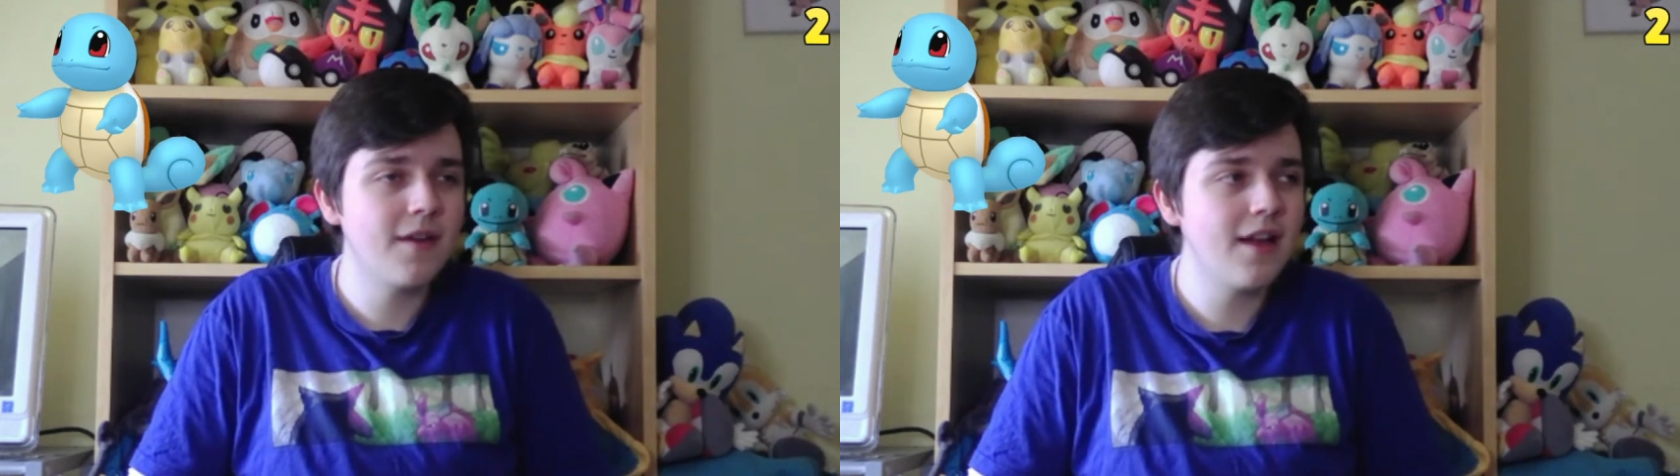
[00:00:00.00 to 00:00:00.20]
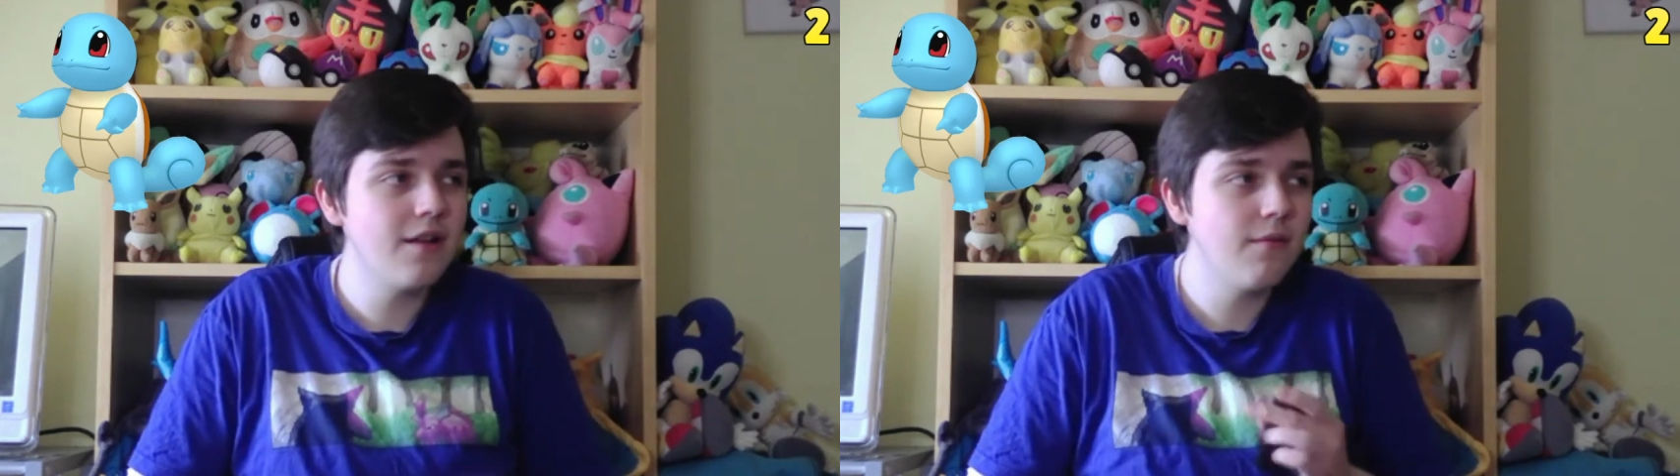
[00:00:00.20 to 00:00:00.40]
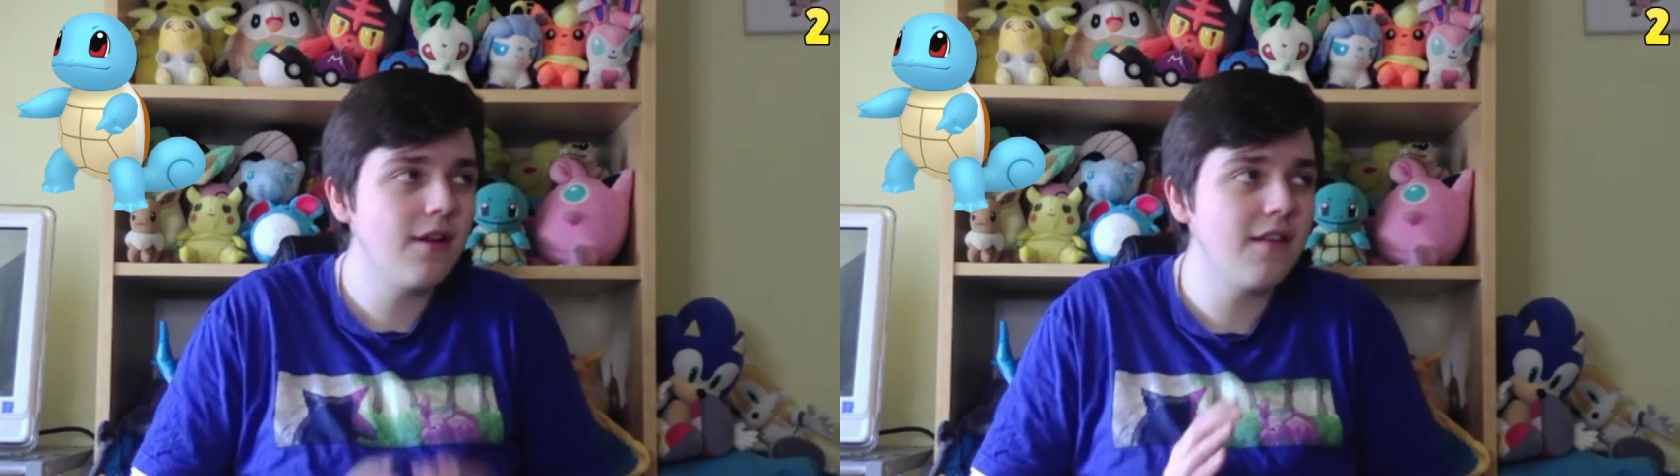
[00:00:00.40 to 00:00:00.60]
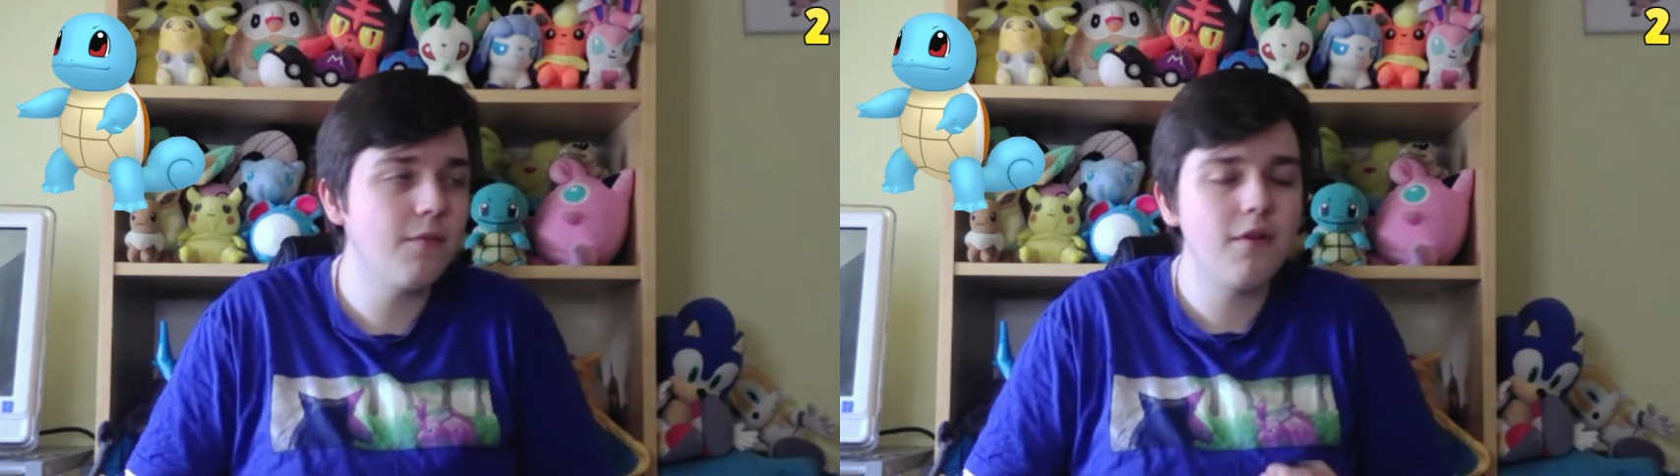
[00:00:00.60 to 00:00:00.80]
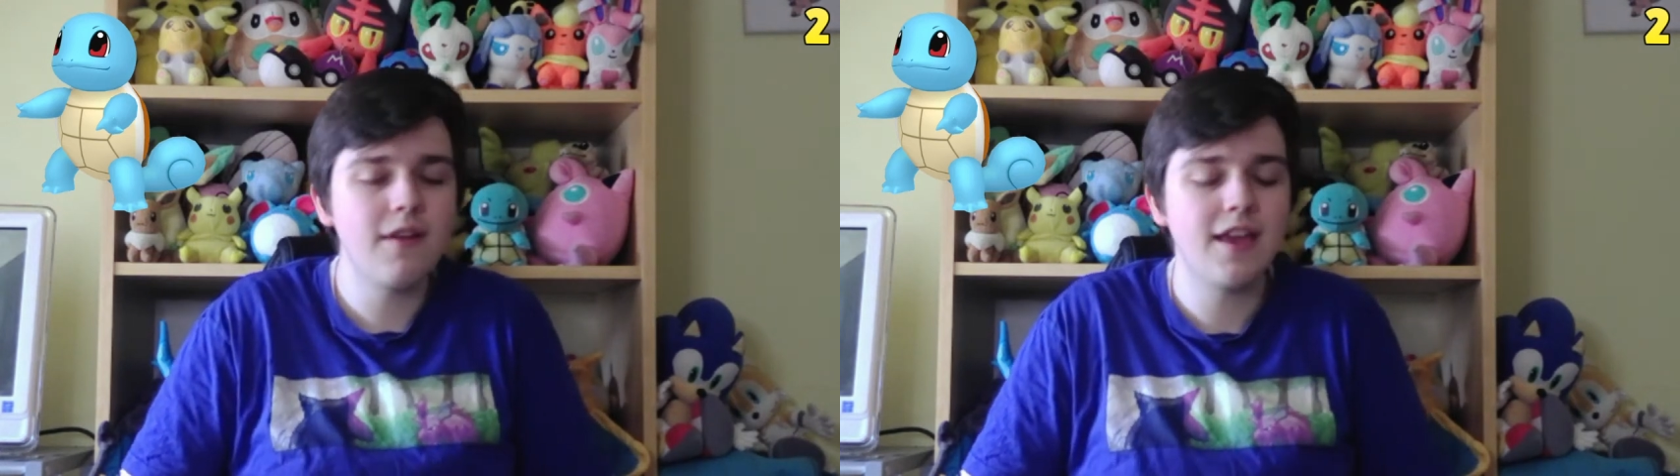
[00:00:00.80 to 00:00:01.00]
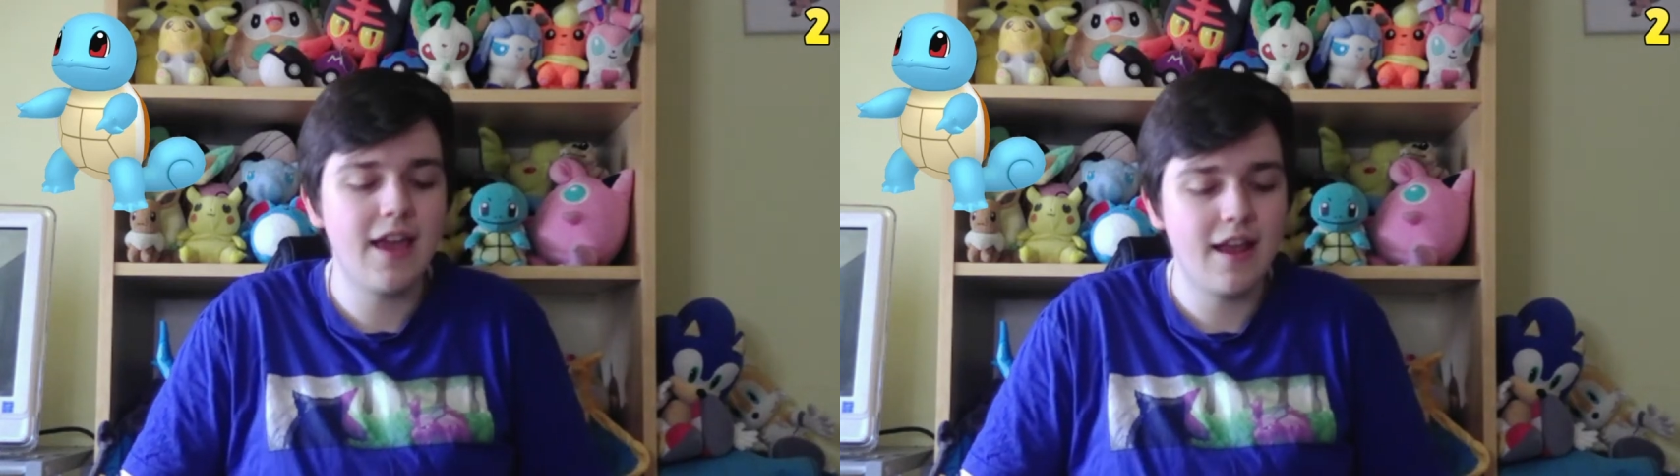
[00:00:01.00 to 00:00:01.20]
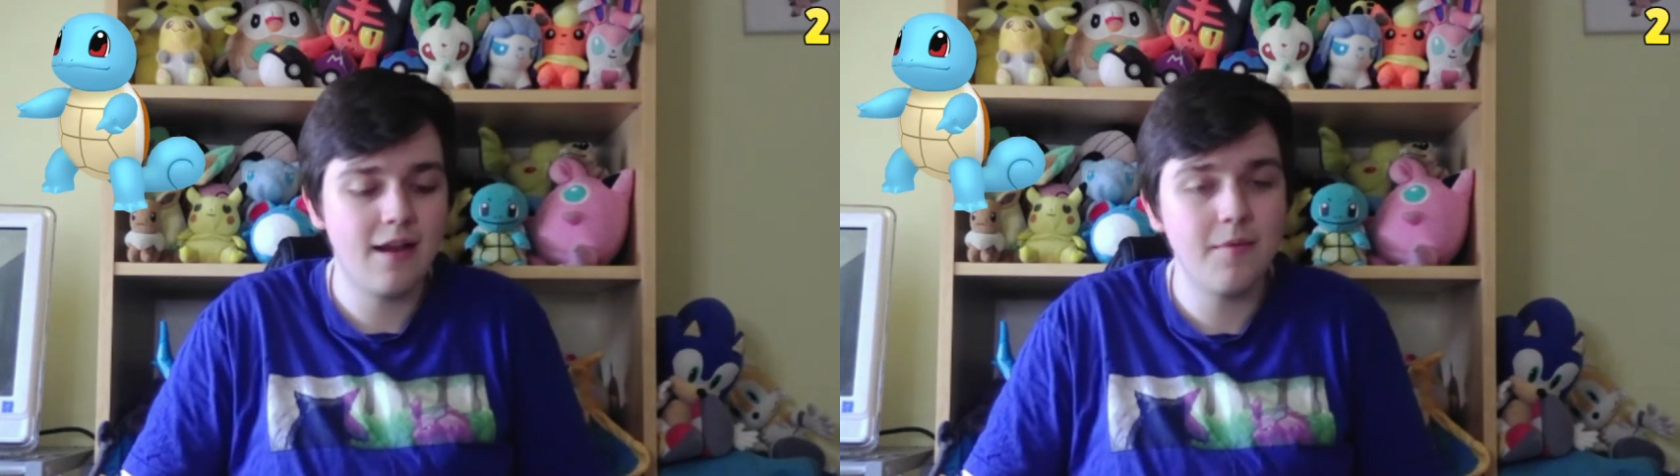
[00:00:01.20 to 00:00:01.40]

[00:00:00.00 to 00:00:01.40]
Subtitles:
kind of work as a watering can.